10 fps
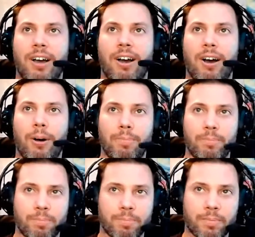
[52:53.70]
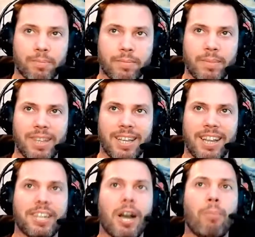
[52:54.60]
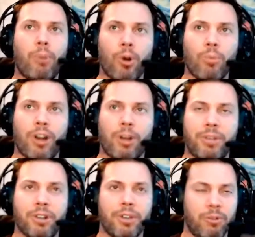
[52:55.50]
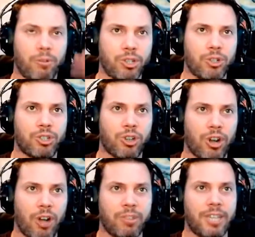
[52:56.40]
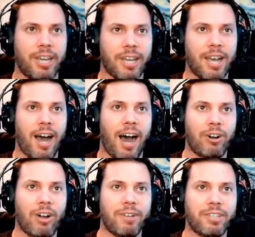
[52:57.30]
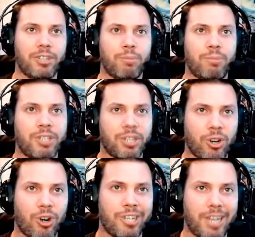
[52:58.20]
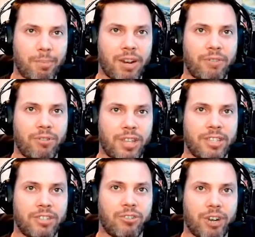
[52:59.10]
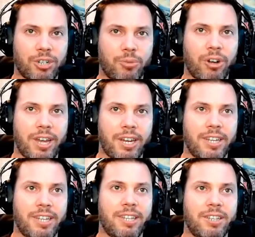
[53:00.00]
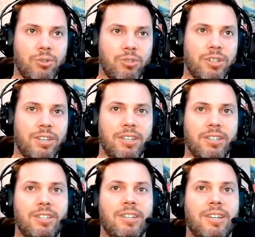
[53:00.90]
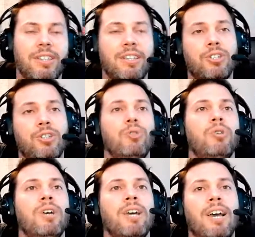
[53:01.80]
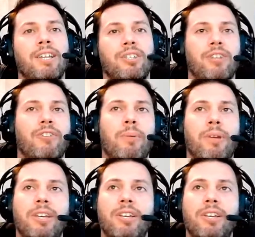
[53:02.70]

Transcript: and I think Alberto brought up here, and the original started off with saying, I don't have a digital business card yet, but I feel that the direction we are headed is in this new environment.